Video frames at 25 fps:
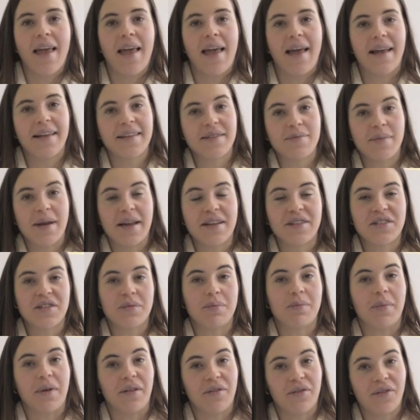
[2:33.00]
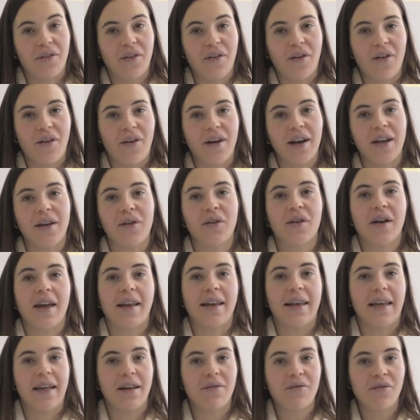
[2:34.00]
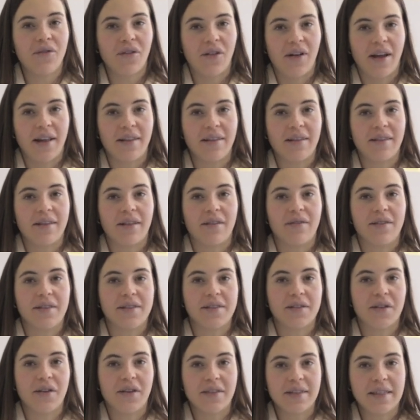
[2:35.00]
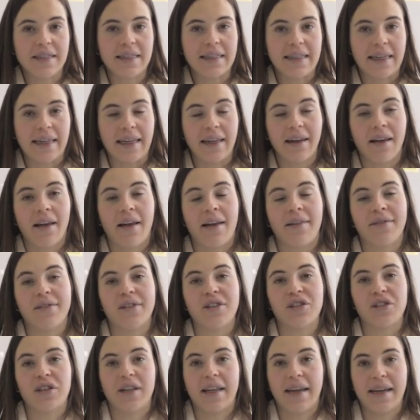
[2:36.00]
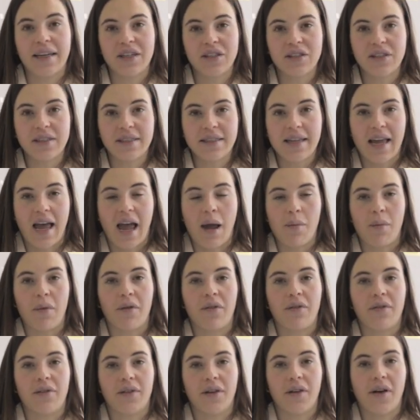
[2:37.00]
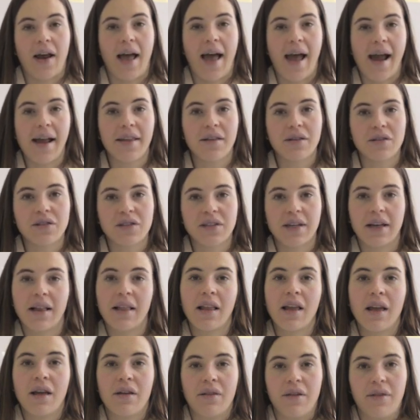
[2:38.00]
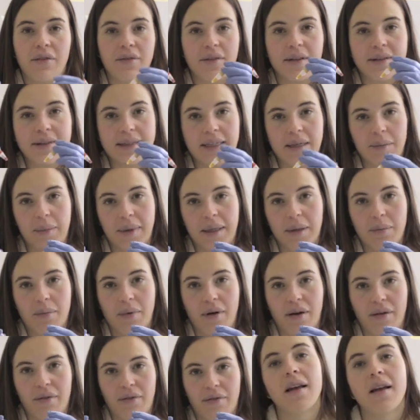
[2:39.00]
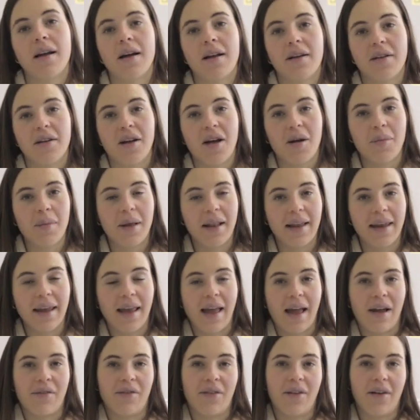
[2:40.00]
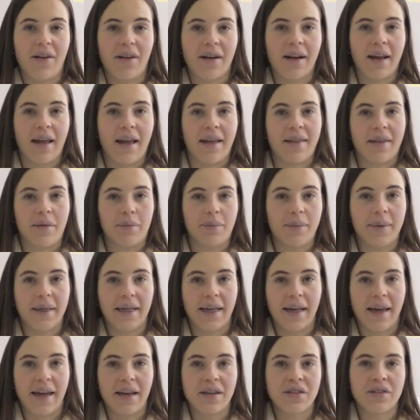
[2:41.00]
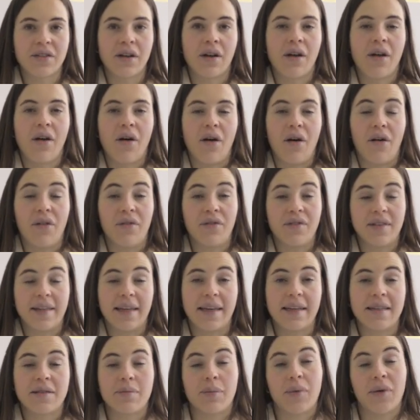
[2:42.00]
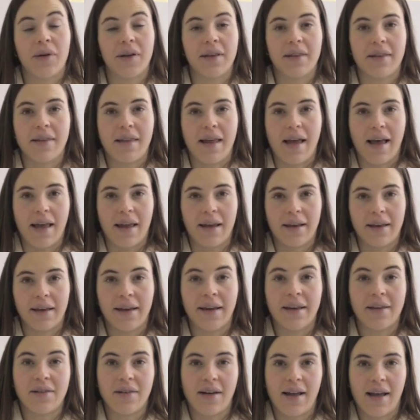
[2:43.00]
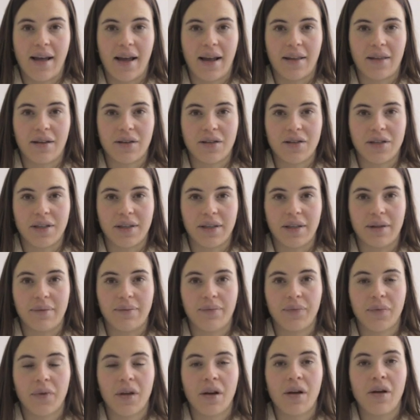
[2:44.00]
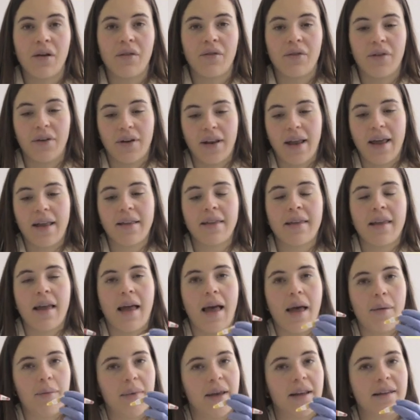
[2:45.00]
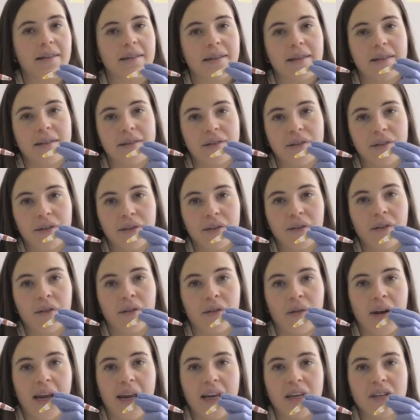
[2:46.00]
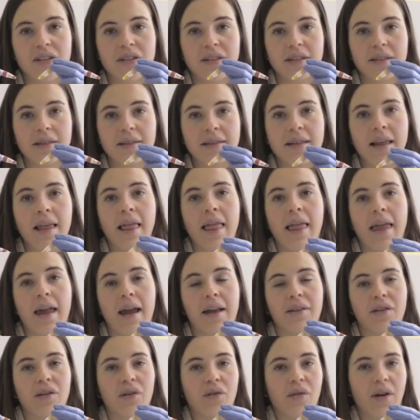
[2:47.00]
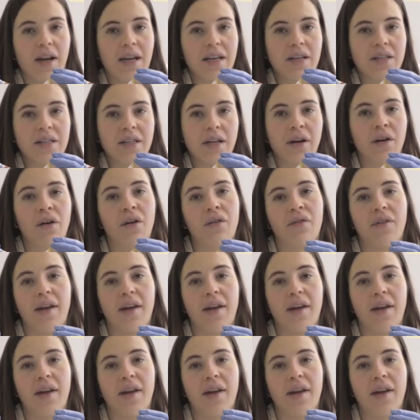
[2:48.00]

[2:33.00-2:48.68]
As mentioned before, you can influence the viscosity and gelation time of your hydrogel with the CB buffer. Normally I work at a pH of 6.9 in the hydrogel. For that, I mix these 2 reagents at the ratio of